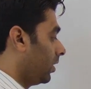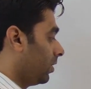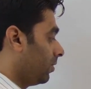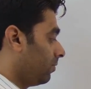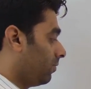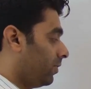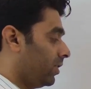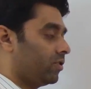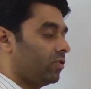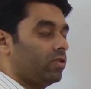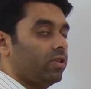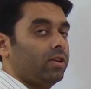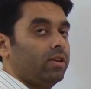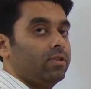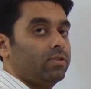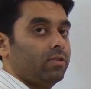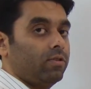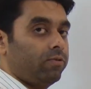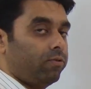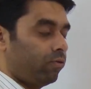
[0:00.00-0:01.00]
Friction is
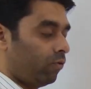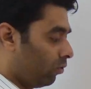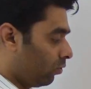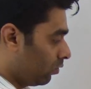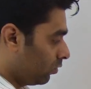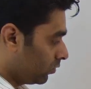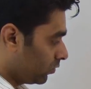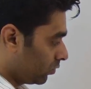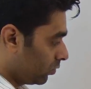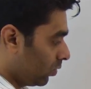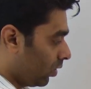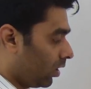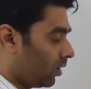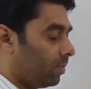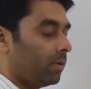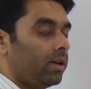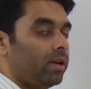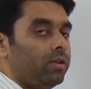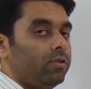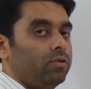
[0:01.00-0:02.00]
a force,
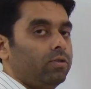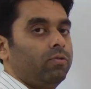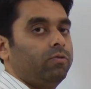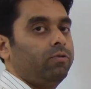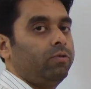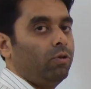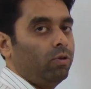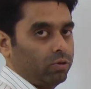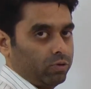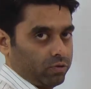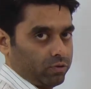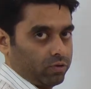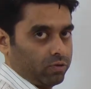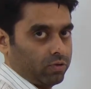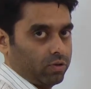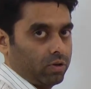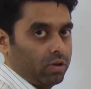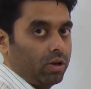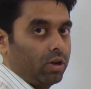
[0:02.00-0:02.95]
normal is a force.